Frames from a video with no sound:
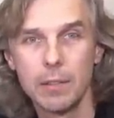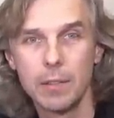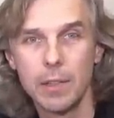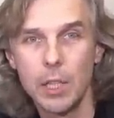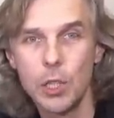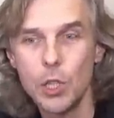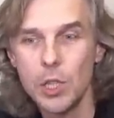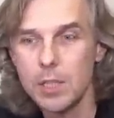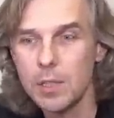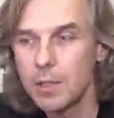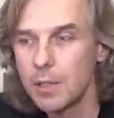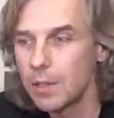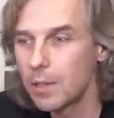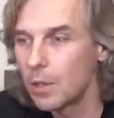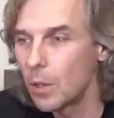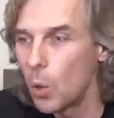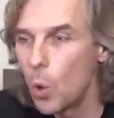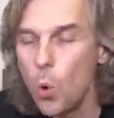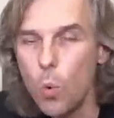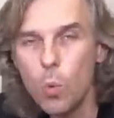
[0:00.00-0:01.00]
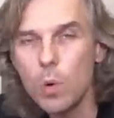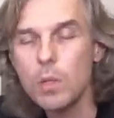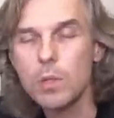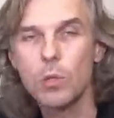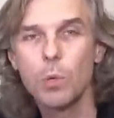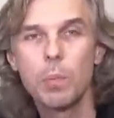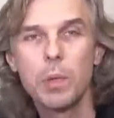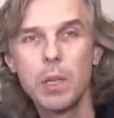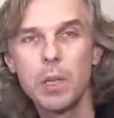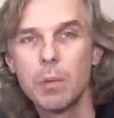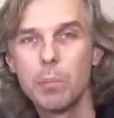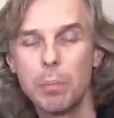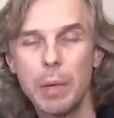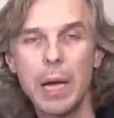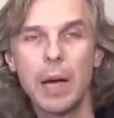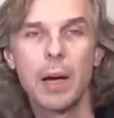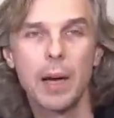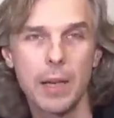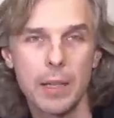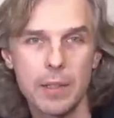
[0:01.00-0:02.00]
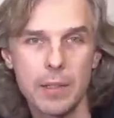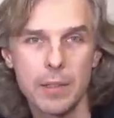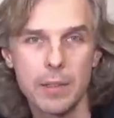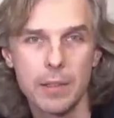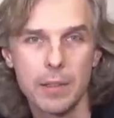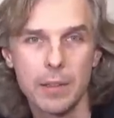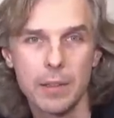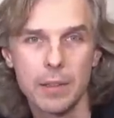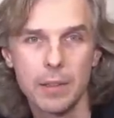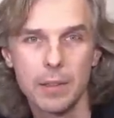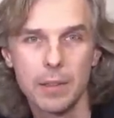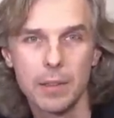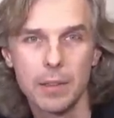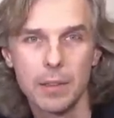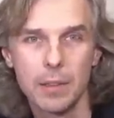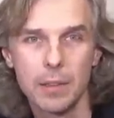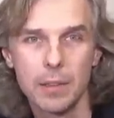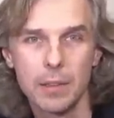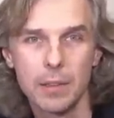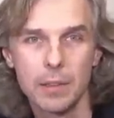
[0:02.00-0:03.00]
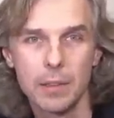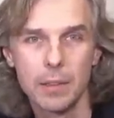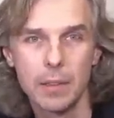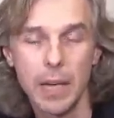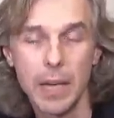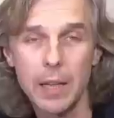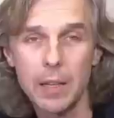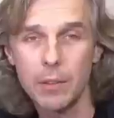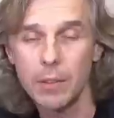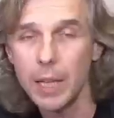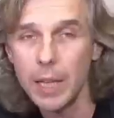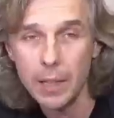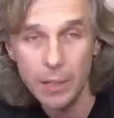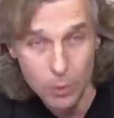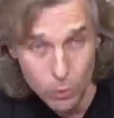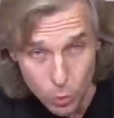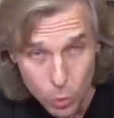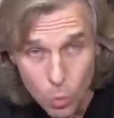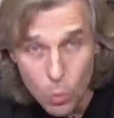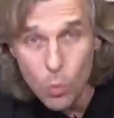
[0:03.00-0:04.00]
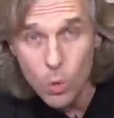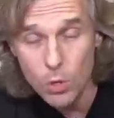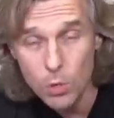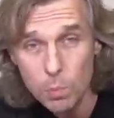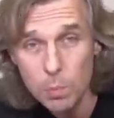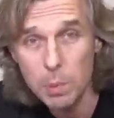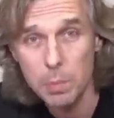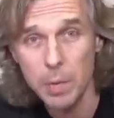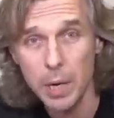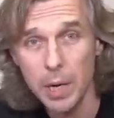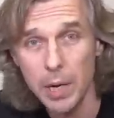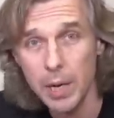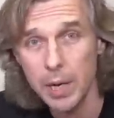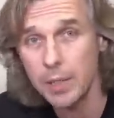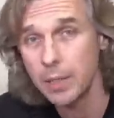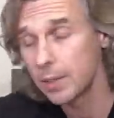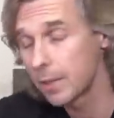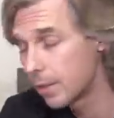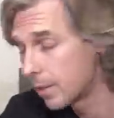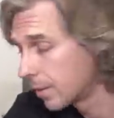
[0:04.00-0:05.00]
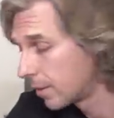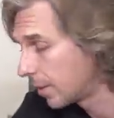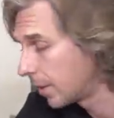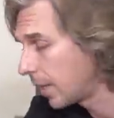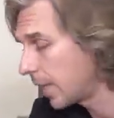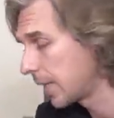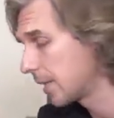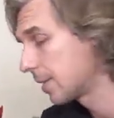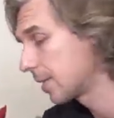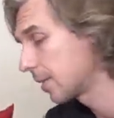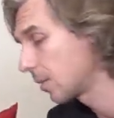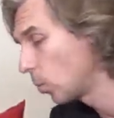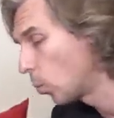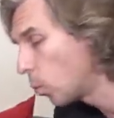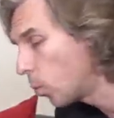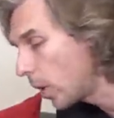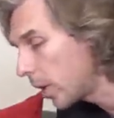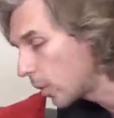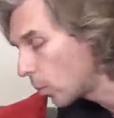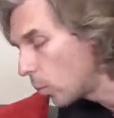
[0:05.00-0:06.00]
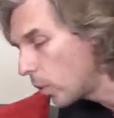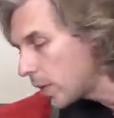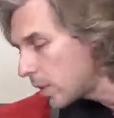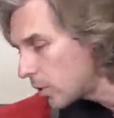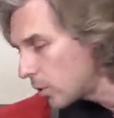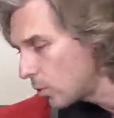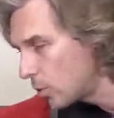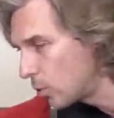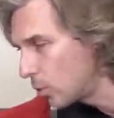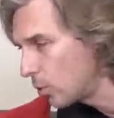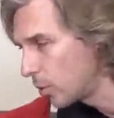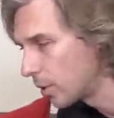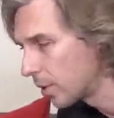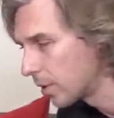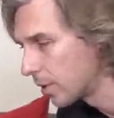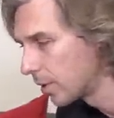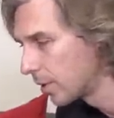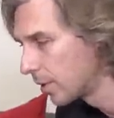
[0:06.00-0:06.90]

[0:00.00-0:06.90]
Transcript: it just, who wants to be behind? Canon, Nikon, do you want to be behind? Guys, why, what are you doing?